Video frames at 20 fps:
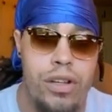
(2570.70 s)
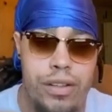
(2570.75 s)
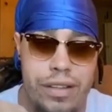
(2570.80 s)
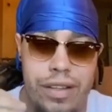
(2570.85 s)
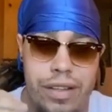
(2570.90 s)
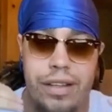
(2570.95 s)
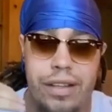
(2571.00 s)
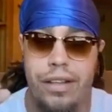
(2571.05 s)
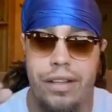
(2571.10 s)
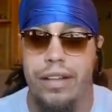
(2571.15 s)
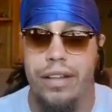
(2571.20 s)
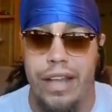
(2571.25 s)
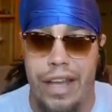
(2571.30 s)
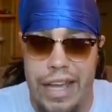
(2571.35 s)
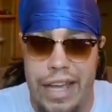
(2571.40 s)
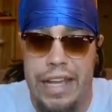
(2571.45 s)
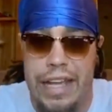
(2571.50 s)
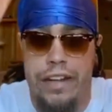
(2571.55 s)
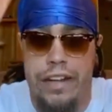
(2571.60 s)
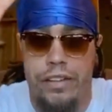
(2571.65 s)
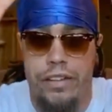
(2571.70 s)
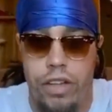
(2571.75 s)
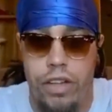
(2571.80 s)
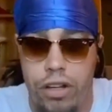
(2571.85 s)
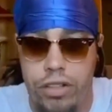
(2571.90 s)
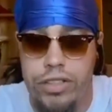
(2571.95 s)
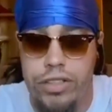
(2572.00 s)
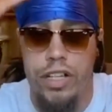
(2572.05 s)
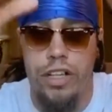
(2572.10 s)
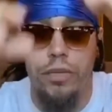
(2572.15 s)
the end
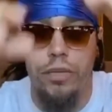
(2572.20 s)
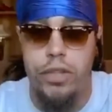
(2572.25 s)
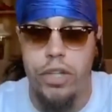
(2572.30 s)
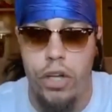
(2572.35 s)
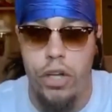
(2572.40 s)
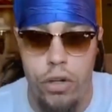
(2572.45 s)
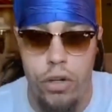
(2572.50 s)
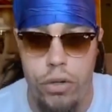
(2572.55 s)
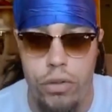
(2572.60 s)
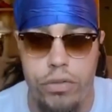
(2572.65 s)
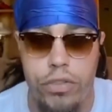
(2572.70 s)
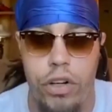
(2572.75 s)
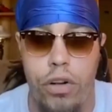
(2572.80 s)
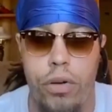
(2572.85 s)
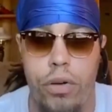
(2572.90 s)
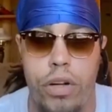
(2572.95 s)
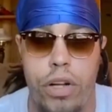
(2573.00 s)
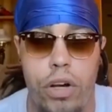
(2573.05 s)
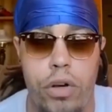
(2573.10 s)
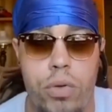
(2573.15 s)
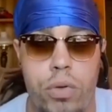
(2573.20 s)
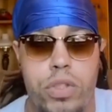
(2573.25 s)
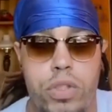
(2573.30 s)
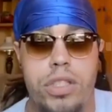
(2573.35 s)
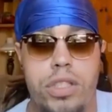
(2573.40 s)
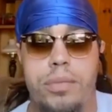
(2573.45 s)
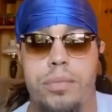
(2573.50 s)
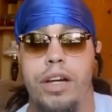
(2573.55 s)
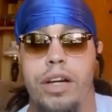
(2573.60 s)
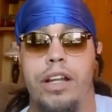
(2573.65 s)
long-term goal of growing old with
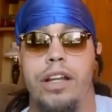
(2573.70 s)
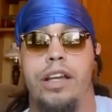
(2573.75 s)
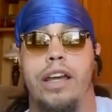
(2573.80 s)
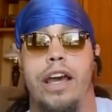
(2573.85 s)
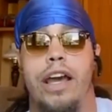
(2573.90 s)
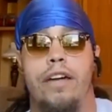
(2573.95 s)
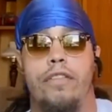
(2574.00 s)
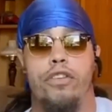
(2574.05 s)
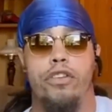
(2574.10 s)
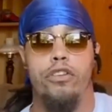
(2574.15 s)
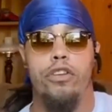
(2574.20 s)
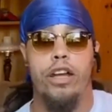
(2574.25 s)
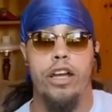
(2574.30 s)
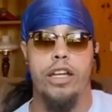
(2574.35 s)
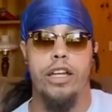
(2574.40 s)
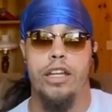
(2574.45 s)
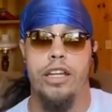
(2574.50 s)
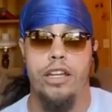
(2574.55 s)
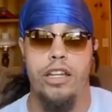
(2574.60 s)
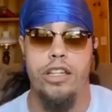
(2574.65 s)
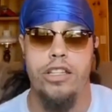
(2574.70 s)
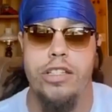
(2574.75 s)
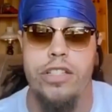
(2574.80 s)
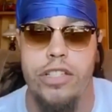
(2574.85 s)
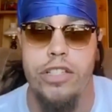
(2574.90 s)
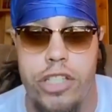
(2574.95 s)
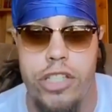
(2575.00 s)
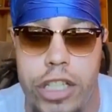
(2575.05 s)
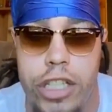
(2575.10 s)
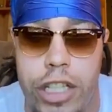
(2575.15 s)
somebody and having grandkids
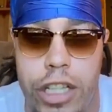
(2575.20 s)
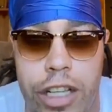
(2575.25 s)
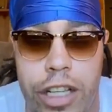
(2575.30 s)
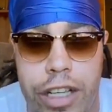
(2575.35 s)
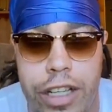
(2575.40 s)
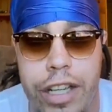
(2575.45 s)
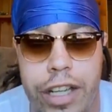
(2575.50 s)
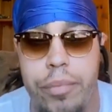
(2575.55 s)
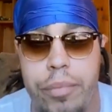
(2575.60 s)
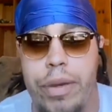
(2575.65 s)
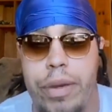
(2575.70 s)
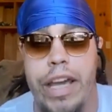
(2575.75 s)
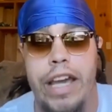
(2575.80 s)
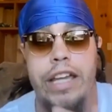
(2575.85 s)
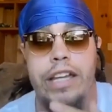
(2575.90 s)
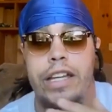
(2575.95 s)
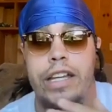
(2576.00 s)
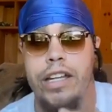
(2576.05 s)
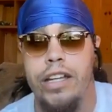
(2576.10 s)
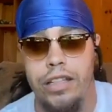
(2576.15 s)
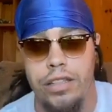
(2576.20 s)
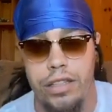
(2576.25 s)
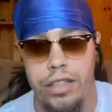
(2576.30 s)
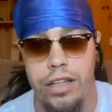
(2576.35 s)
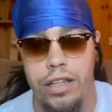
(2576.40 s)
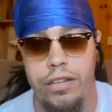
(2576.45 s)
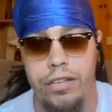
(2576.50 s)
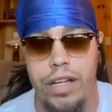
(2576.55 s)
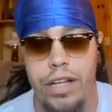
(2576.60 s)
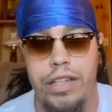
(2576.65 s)
and shit. Companionate
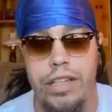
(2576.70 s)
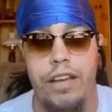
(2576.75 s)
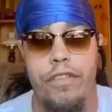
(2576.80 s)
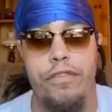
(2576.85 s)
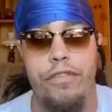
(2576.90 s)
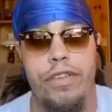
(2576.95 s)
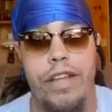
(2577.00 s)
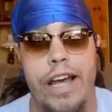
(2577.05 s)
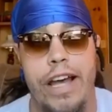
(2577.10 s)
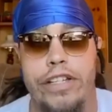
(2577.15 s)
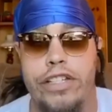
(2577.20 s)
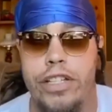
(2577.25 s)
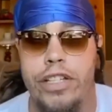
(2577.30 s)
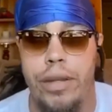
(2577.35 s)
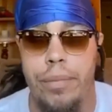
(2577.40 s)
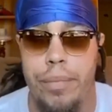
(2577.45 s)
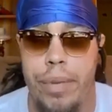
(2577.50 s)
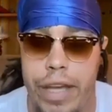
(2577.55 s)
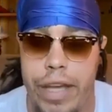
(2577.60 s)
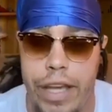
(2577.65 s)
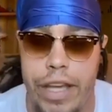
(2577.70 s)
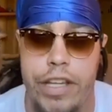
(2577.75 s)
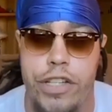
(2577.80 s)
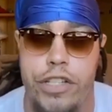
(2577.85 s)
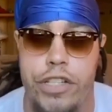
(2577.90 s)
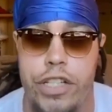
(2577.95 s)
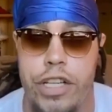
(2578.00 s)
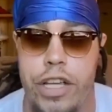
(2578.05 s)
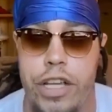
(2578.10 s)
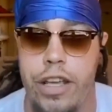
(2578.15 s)
love, not that flash in the pan
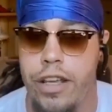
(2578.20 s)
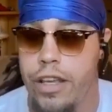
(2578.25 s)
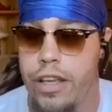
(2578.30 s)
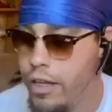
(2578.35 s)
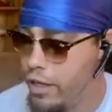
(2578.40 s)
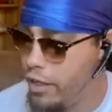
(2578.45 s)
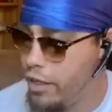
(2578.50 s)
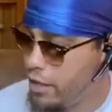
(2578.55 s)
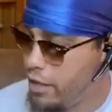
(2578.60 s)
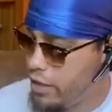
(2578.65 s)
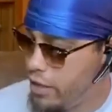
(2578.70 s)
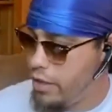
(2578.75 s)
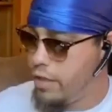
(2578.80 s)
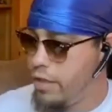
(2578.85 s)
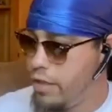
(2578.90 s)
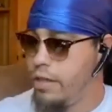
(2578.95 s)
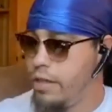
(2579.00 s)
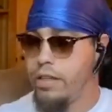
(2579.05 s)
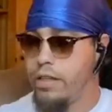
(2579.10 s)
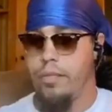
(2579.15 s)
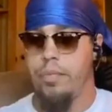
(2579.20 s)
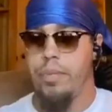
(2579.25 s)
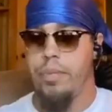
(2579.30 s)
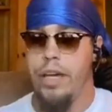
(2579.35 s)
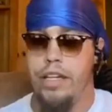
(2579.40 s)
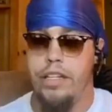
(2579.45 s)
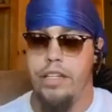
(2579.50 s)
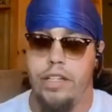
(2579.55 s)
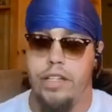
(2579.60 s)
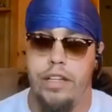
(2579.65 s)
shit.
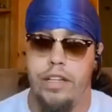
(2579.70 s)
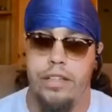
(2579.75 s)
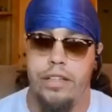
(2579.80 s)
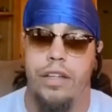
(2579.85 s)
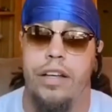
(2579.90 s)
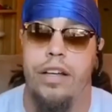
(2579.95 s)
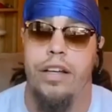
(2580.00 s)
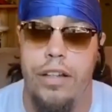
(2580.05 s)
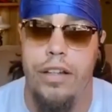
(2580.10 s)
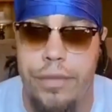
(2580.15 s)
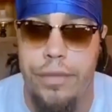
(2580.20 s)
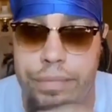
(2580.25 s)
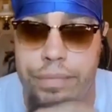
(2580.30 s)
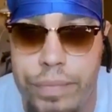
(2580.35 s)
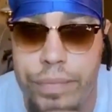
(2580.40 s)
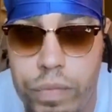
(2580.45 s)
Companionate love.